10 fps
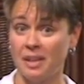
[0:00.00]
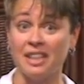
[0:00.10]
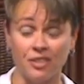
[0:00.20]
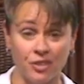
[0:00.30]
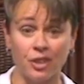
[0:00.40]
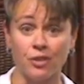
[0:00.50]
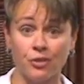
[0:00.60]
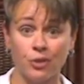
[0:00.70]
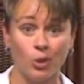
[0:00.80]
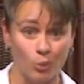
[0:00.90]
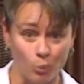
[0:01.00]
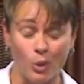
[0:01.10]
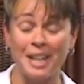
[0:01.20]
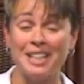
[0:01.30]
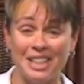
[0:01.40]
exist
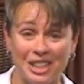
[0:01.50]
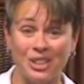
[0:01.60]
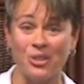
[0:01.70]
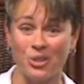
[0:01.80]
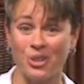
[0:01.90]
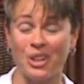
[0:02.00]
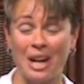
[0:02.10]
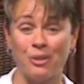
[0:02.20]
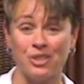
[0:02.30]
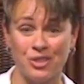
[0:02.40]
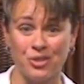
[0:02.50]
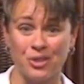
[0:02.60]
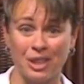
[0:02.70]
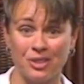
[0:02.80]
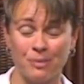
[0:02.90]
right here on our
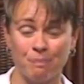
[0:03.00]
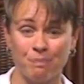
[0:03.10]
district.